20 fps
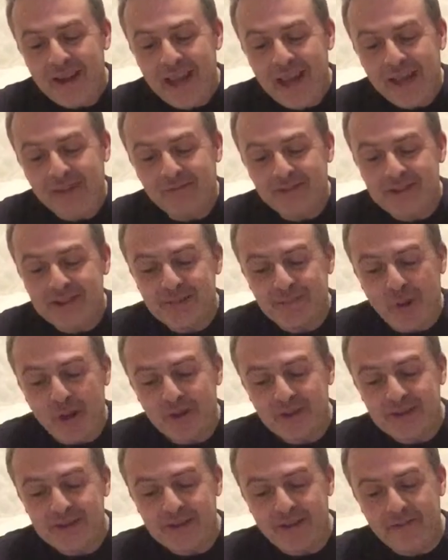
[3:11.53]
In
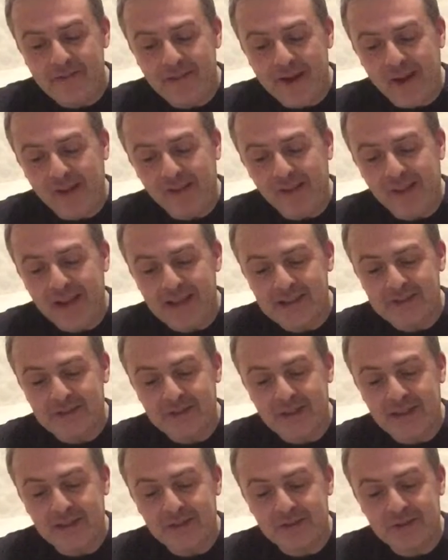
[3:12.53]
response, Veril
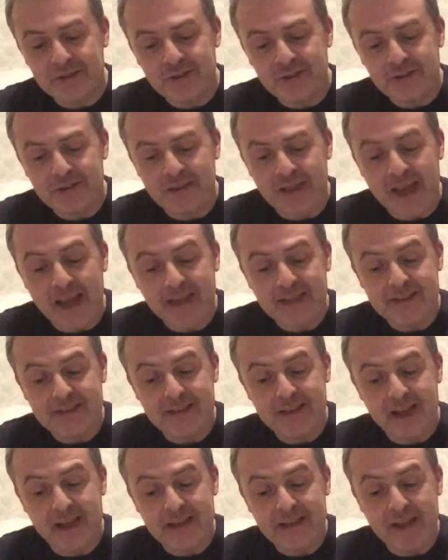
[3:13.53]
has introduced the
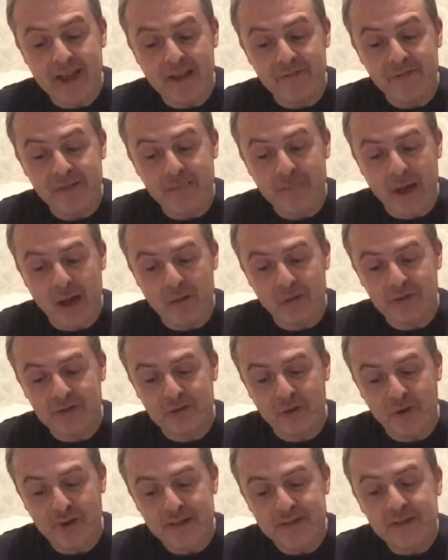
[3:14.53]
S9 heavy power
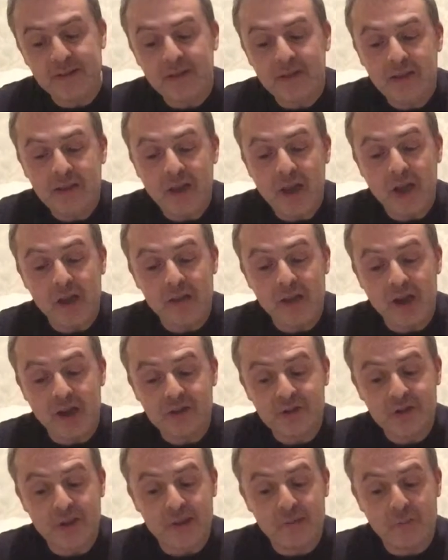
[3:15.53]
droid, a
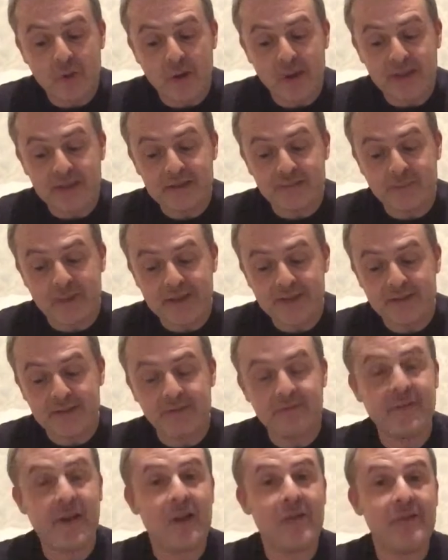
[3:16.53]
larger and more
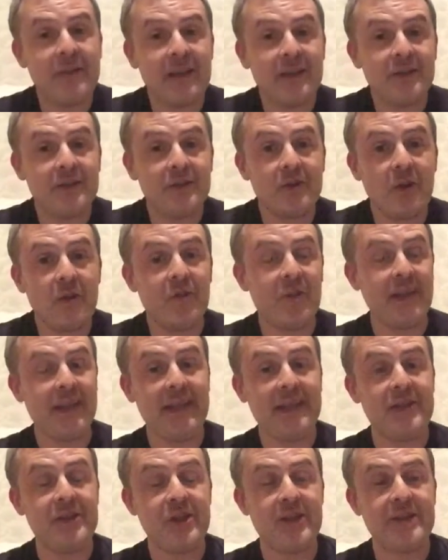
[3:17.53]
expensive variation on the
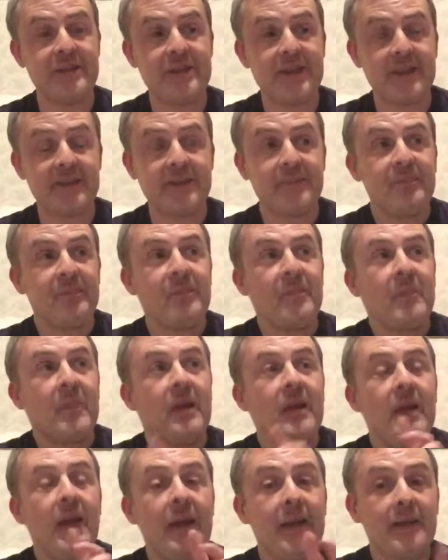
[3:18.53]
EG6.
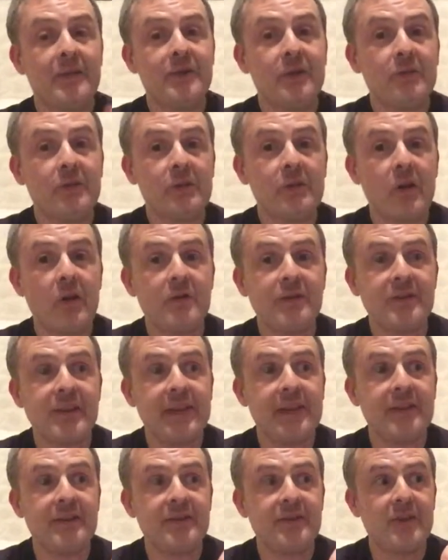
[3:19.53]
And I do recall
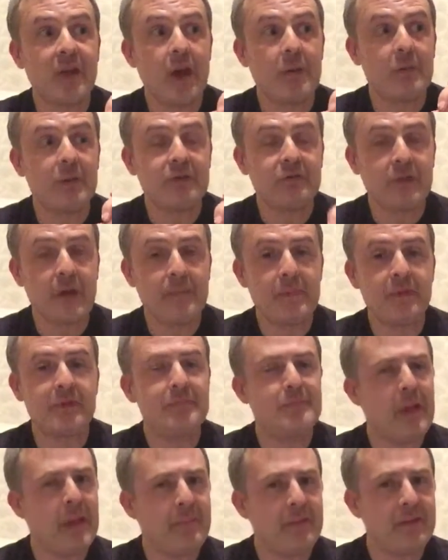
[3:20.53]
seeing in Star Wars Rebels,
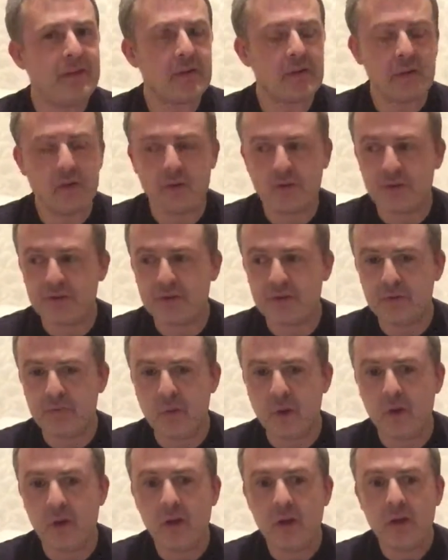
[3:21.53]
maybe in the Clone Wars as
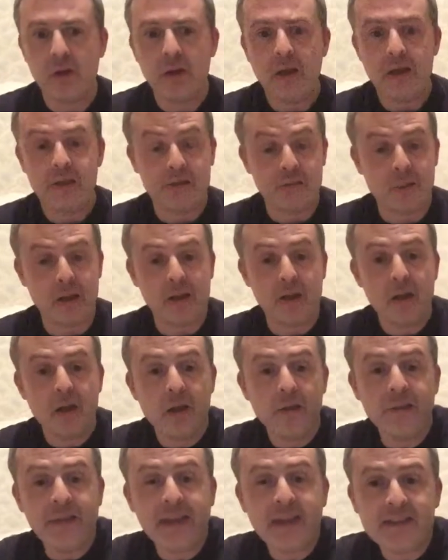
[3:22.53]
well, as well.
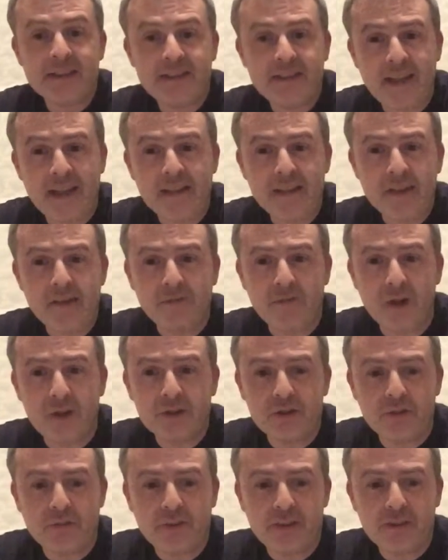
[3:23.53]
The extended
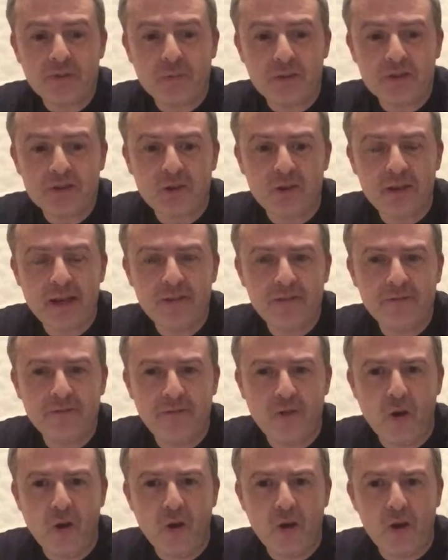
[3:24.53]
version of this, where it's got like
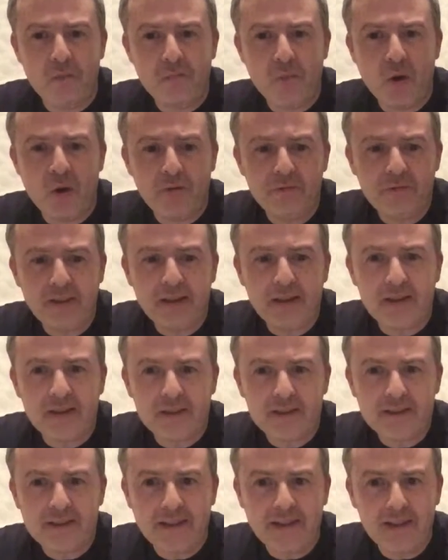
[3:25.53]
four or more feet and
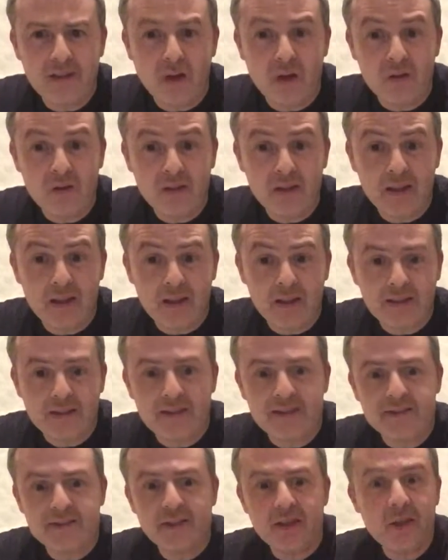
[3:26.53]
it's like longer like
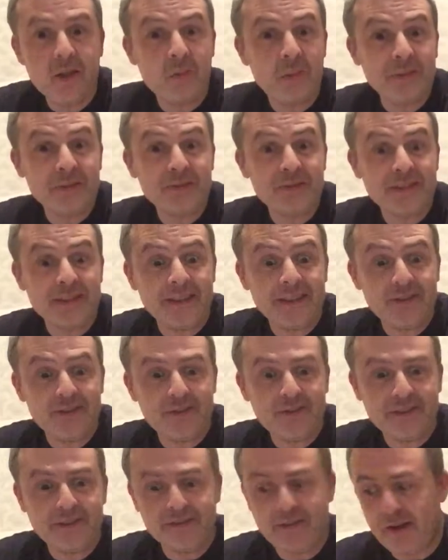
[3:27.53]
this, which is an
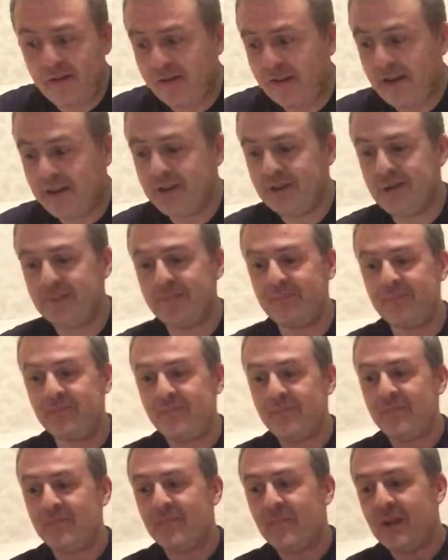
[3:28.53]
interesting variation.
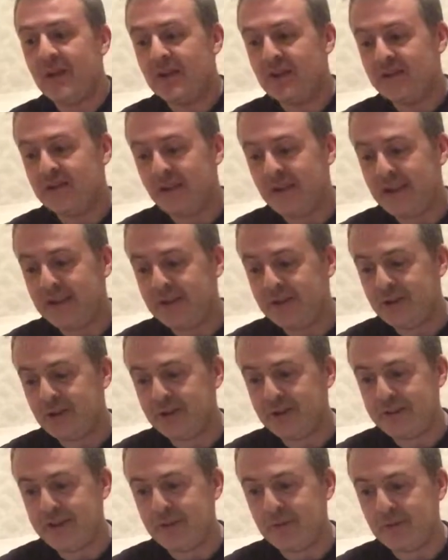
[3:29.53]
So let's
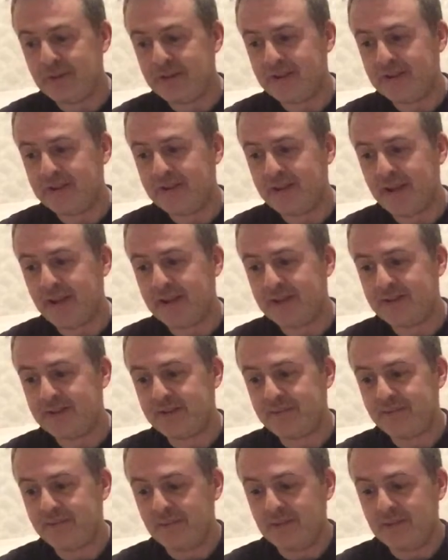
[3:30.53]
just see what it says.